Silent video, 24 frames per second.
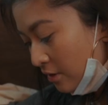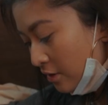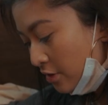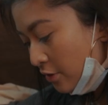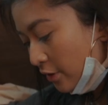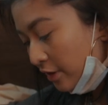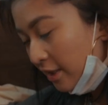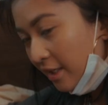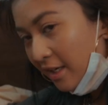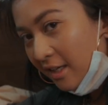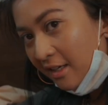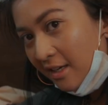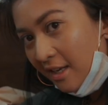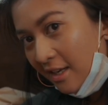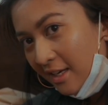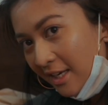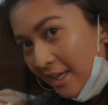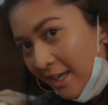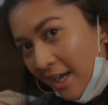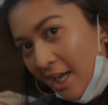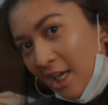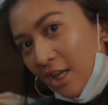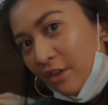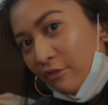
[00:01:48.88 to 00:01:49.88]
So I think in
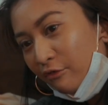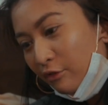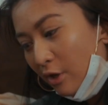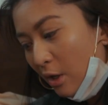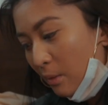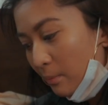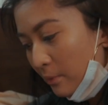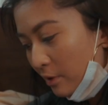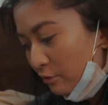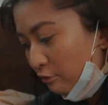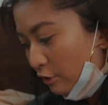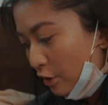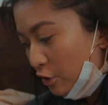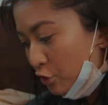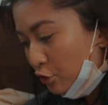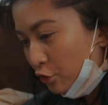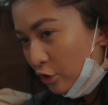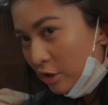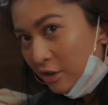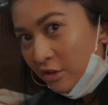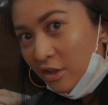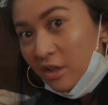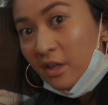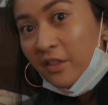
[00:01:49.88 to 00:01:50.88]
any kind of ramen
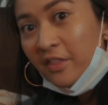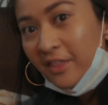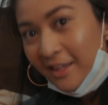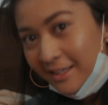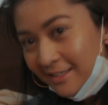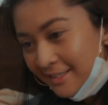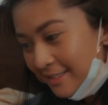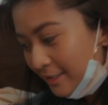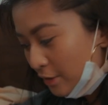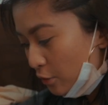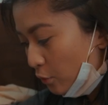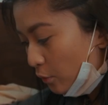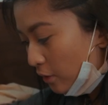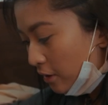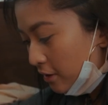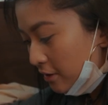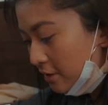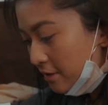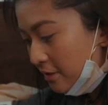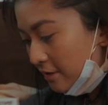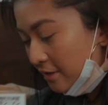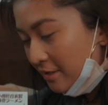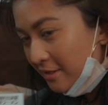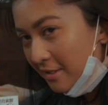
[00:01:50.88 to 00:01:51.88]
restaurant, authentic
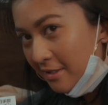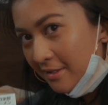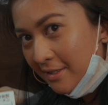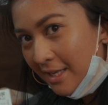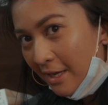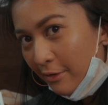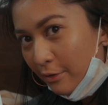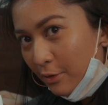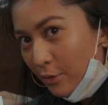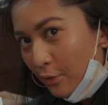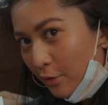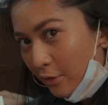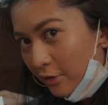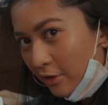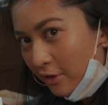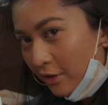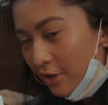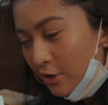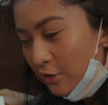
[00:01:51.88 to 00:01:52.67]
ones, this is how you order.